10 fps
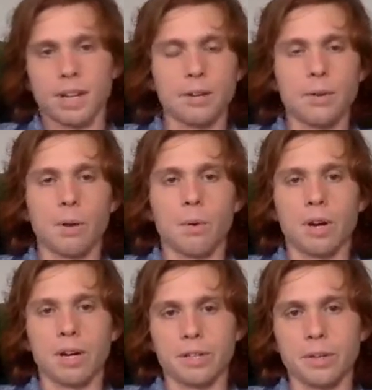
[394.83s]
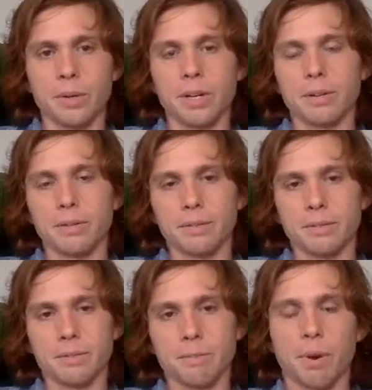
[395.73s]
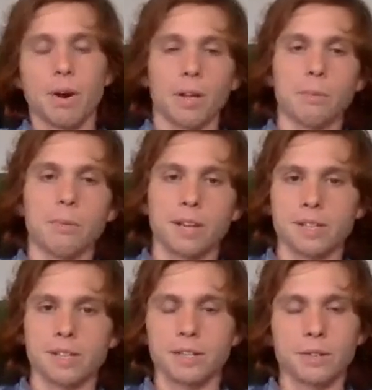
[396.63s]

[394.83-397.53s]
I knew I wanted to do it, partly because I